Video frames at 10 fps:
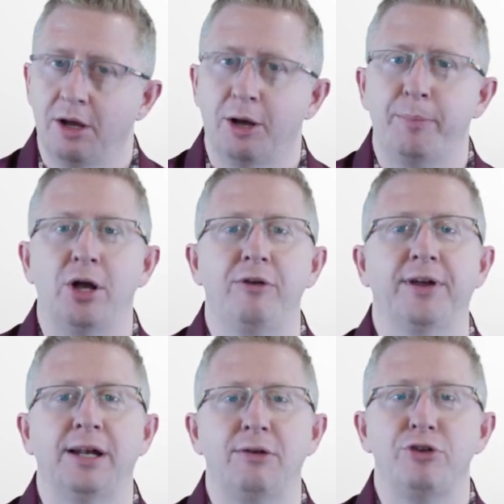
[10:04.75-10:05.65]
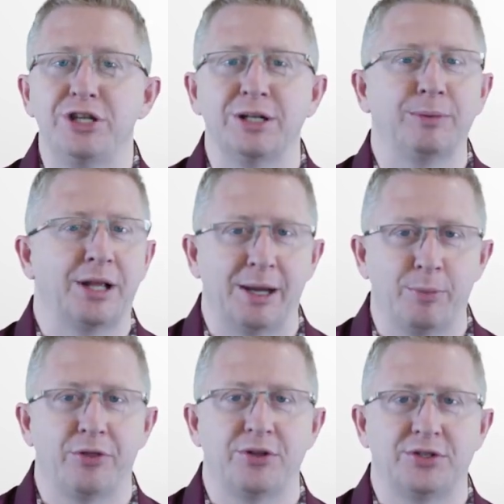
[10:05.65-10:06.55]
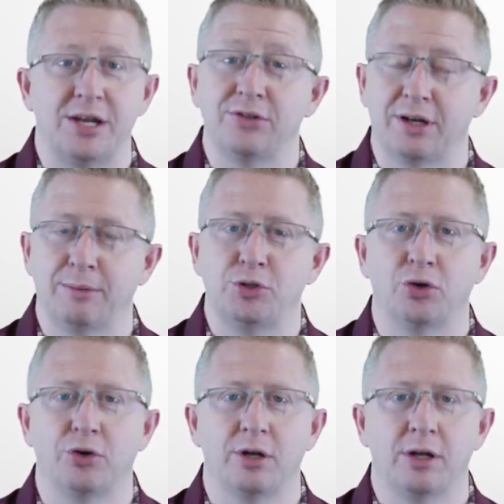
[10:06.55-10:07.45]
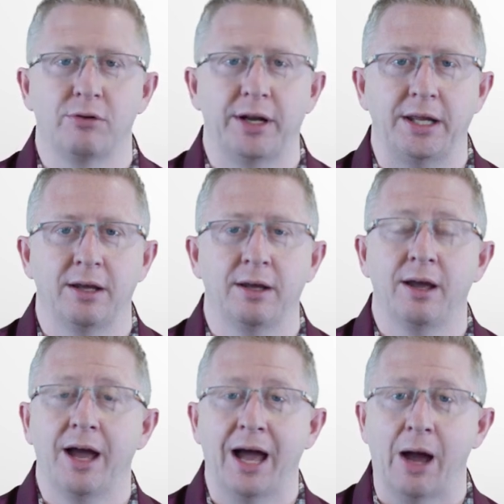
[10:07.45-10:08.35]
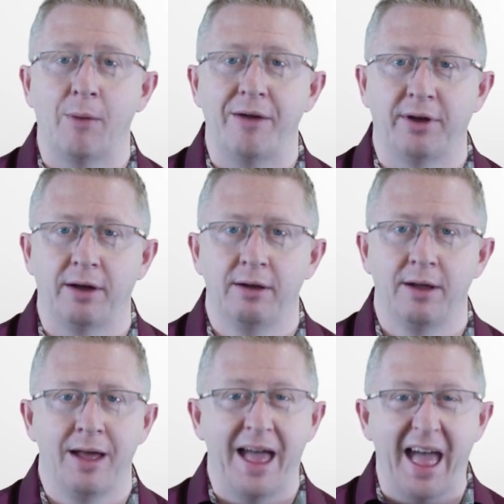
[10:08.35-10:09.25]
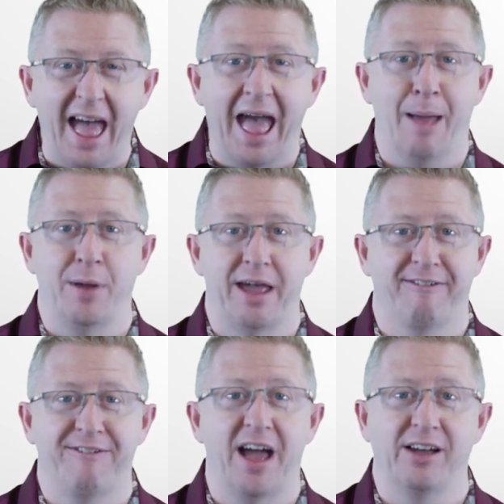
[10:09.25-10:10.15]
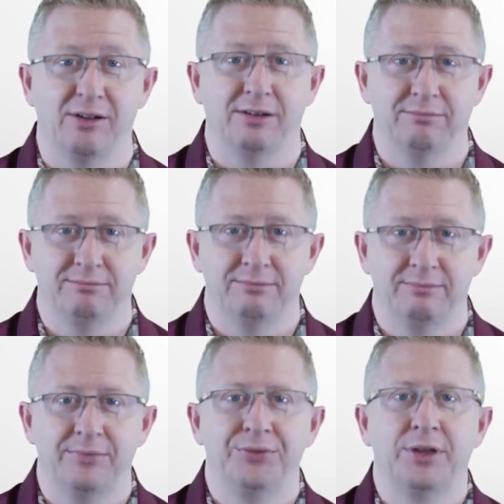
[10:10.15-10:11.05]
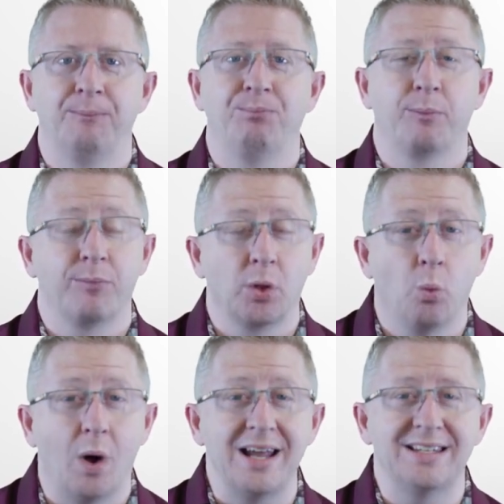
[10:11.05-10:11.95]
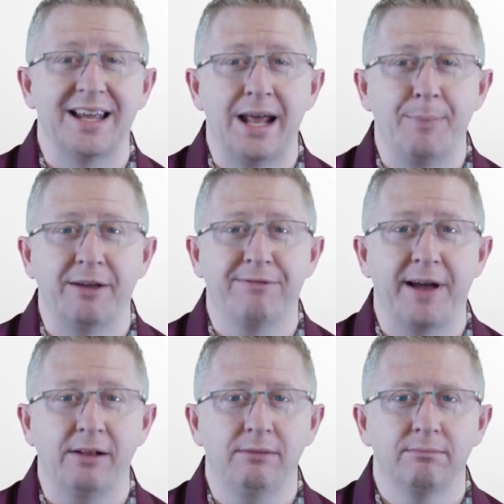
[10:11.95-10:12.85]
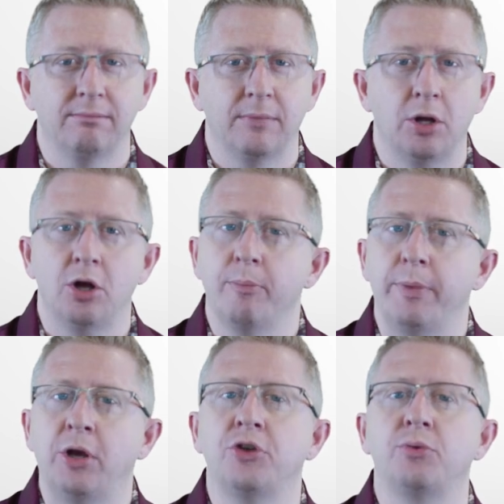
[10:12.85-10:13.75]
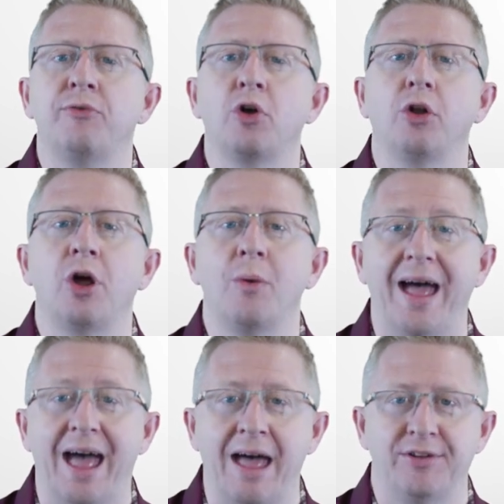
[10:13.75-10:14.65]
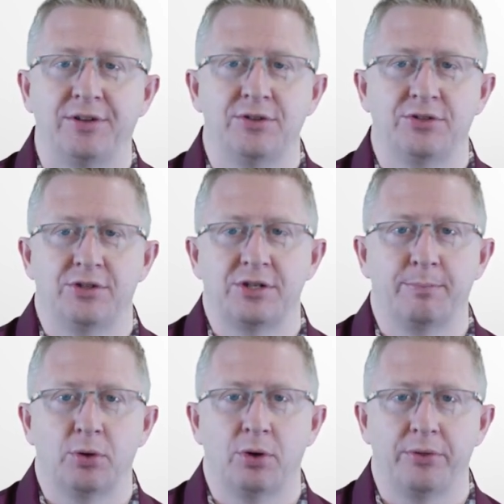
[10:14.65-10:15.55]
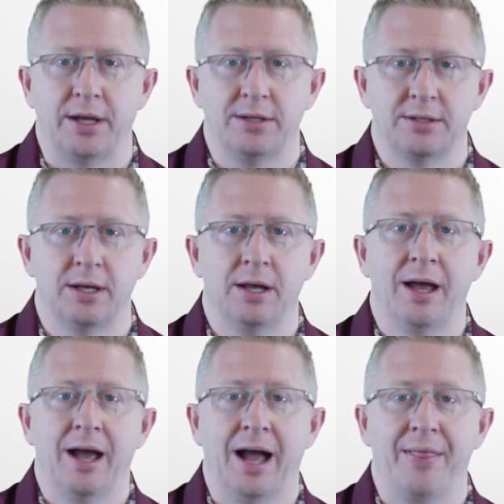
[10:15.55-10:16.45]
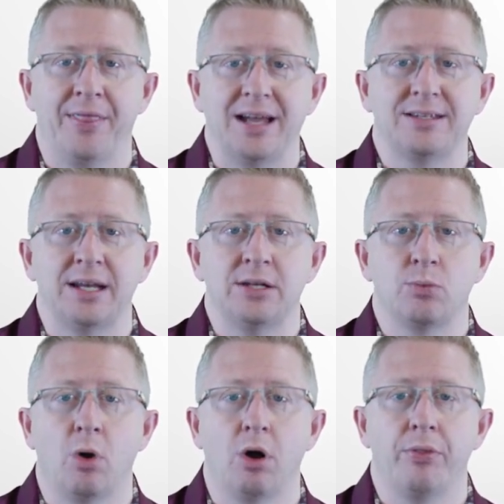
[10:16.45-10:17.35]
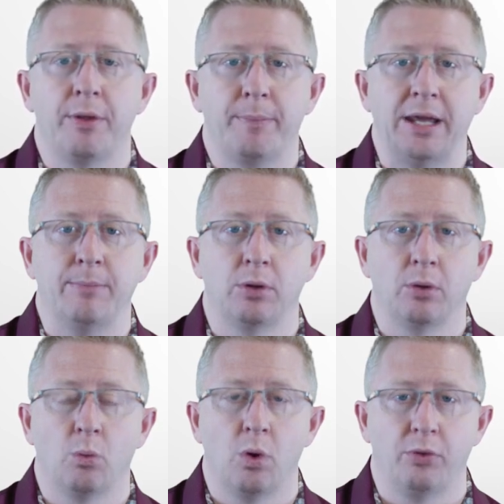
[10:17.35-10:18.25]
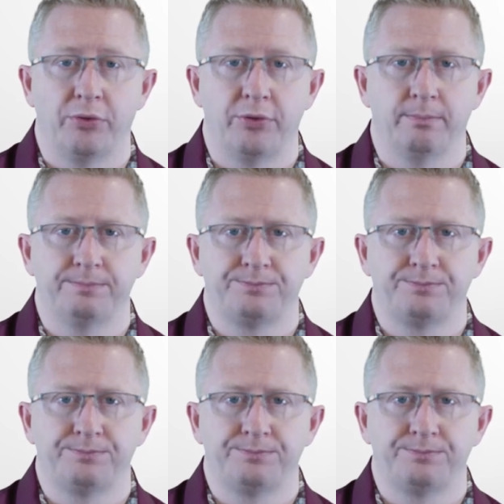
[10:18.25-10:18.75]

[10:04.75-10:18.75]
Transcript: A perfectly reasonable hypothesis, I'm sure you'll agree. However, epic fail. Why is it an epic fail? Because we've got no evidence to support this, and that is what the people want.